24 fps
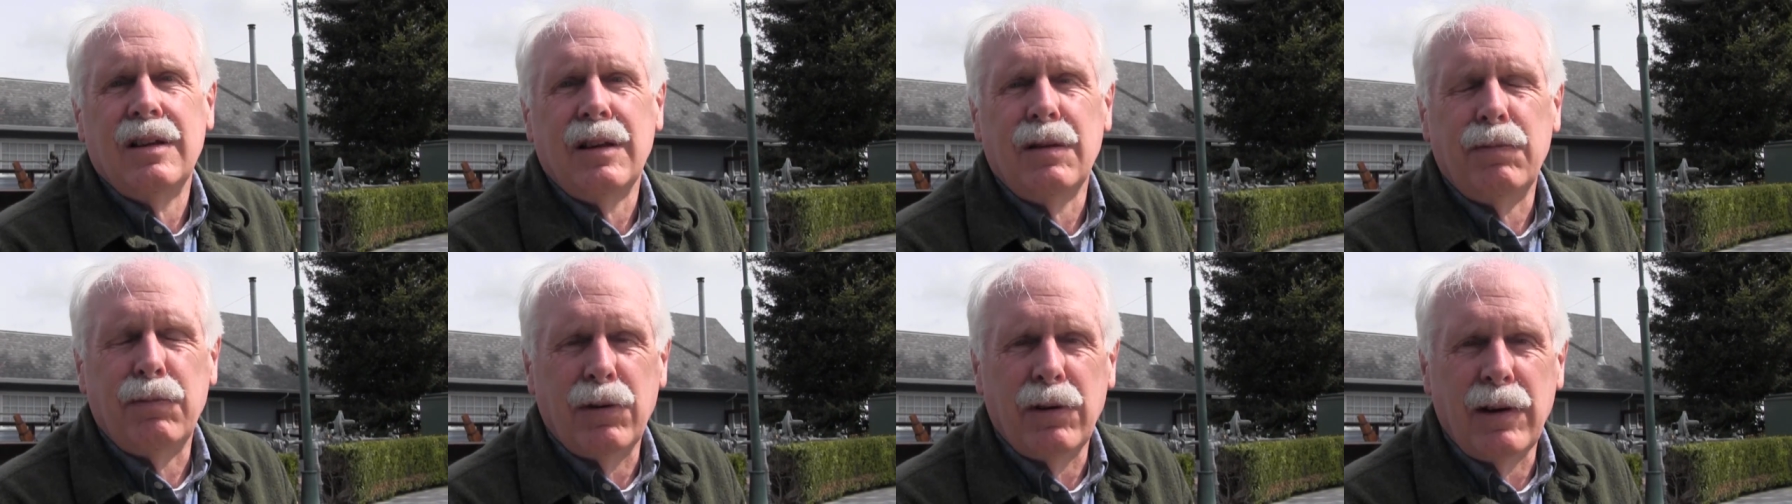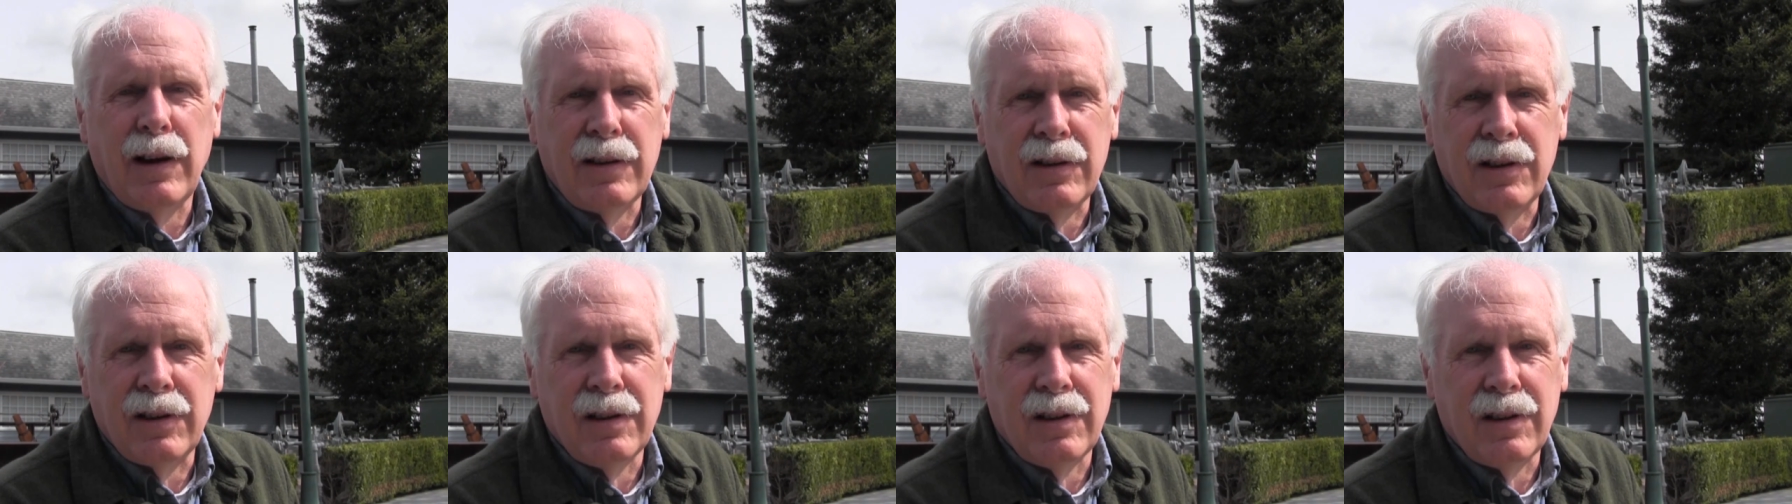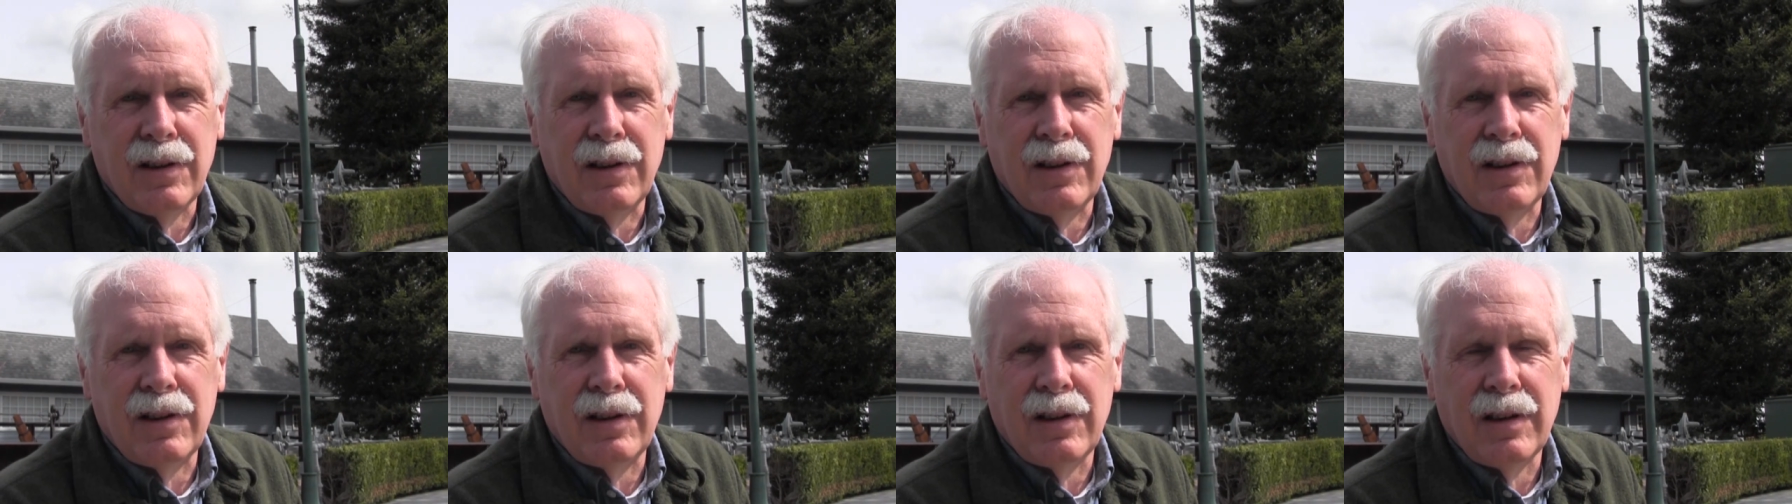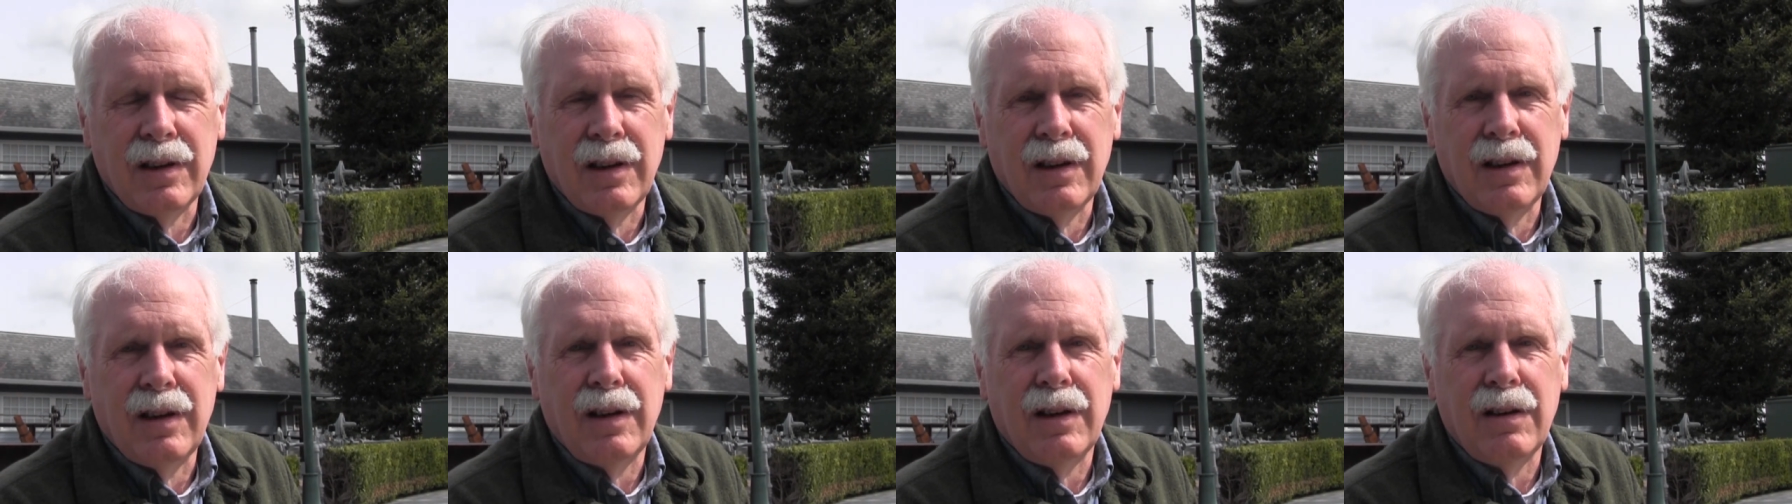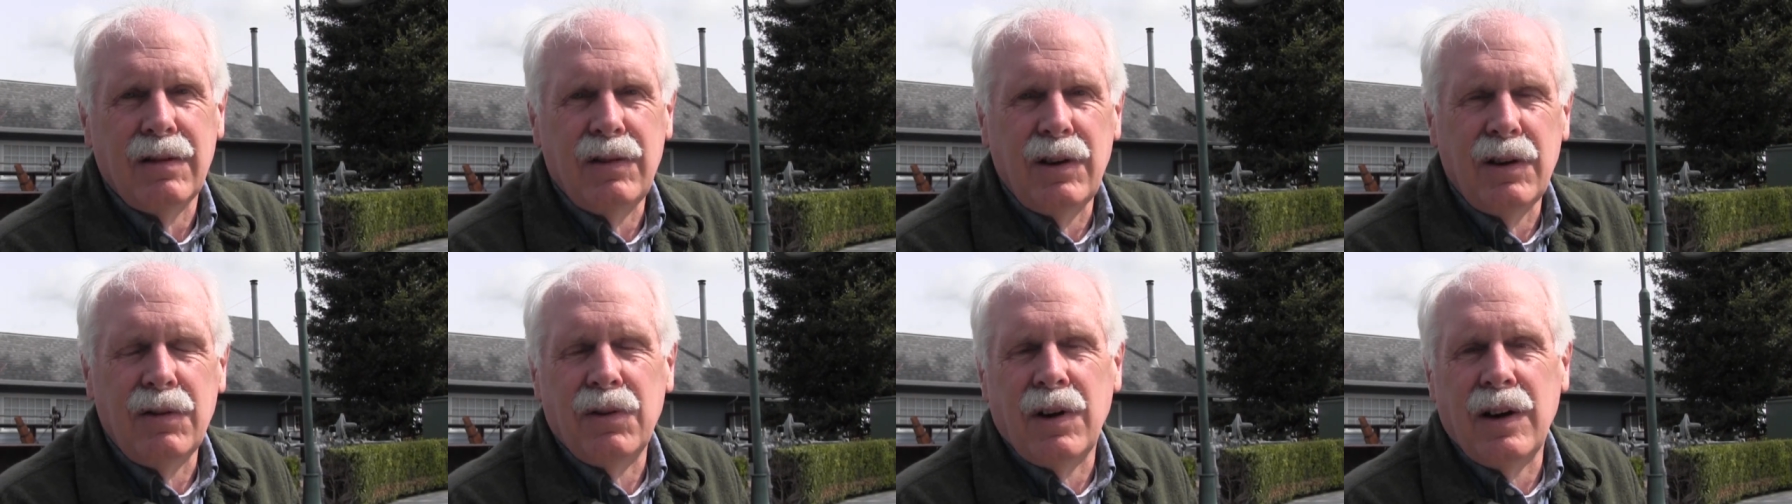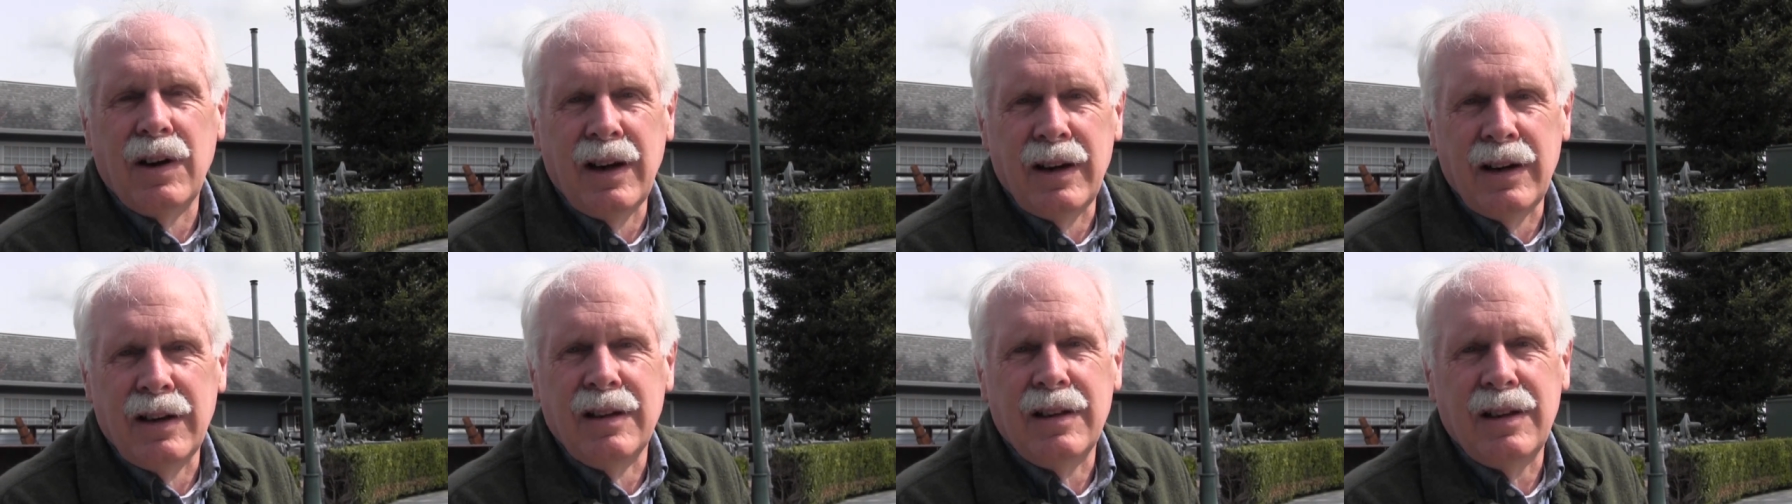the presence of divine